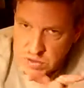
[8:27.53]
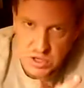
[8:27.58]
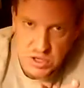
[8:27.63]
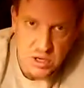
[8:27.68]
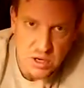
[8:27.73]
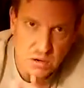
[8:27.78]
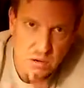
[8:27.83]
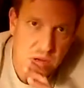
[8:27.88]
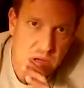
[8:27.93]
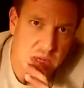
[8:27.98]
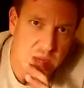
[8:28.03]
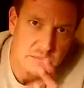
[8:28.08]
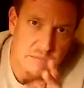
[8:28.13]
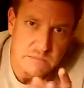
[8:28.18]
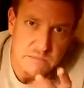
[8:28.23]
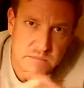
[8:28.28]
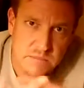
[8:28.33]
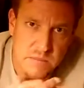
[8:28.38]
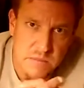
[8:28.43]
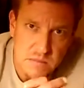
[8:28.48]
you know,
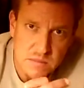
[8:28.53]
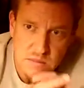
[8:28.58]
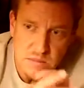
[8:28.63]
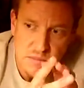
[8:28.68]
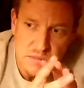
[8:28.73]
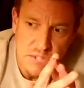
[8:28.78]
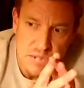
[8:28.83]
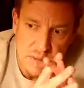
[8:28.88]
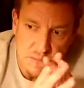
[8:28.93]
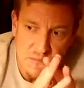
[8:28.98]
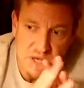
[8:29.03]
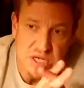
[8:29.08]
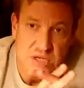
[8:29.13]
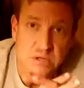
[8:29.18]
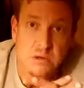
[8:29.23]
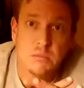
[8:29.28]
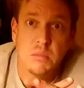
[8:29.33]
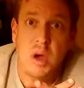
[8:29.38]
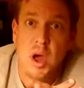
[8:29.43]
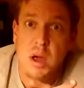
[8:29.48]
the
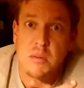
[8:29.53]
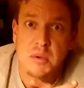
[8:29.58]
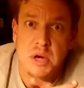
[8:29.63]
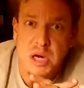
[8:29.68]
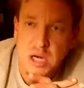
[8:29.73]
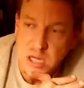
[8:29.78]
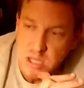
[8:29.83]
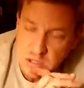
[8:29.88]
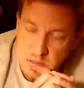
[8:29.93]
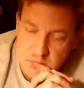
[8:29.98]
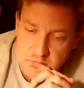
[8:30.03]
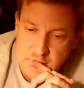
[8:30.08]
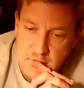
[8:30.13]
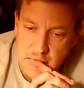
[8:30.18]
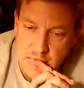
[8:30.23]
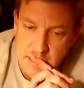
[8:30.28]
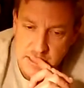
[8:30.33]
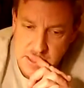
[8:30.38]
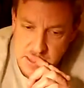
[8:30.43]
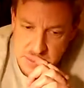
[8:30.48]
B-2 bomber,
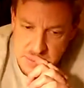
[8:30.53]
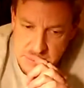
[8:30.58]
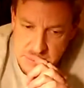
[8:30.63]
right?